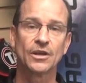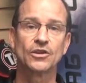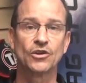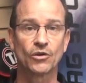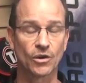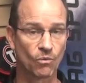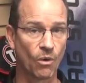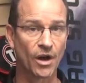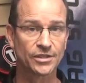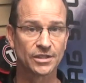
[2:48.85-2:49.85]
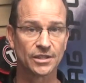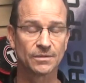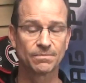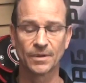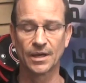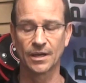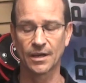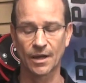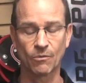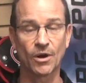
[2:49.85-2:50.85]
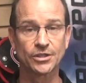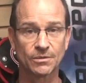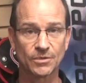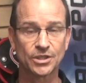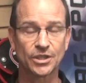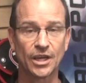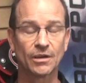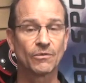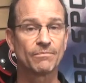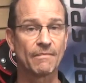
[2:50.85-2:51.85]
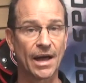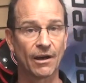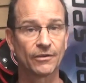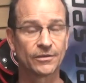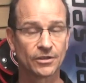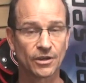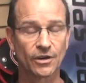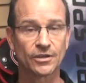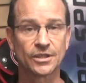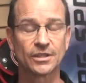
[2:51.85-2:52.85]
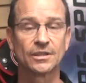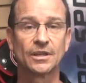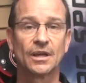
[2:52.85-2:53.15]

and you can wash these in a washing machine with mild detergent,